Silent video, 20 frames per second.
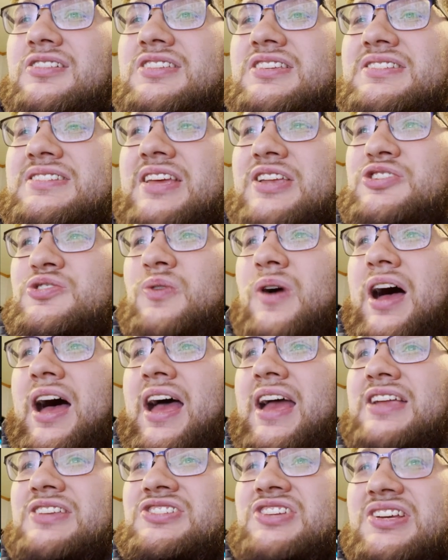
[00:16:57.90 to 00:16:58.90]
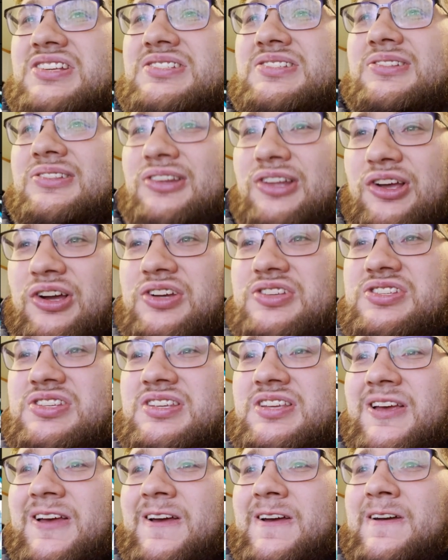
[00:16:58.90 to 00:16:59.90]
Decidueye just looks
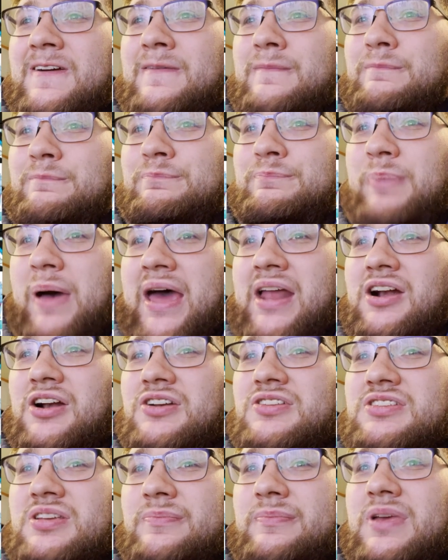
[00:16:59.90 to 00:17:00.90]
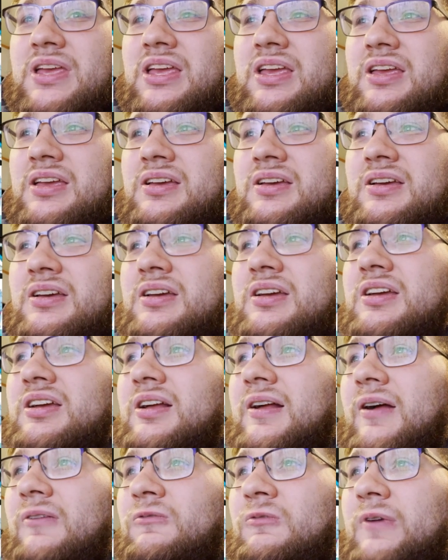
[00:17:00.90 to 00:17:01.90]
better to me.
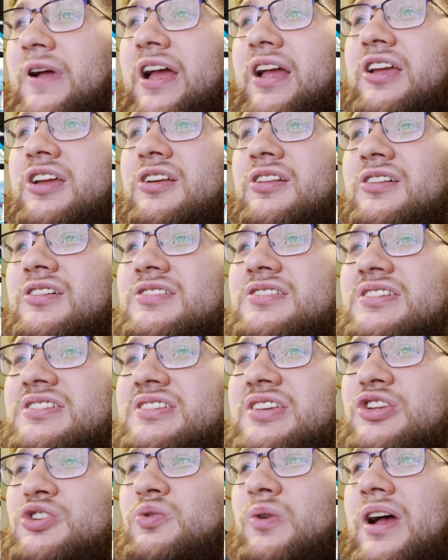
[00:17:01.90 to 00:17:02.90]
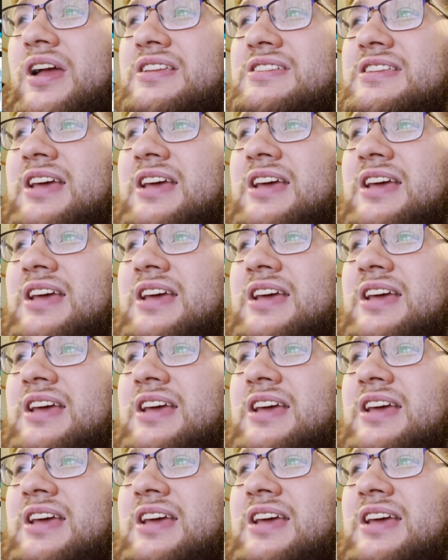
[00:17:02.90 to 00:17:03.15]
Regular Decidueye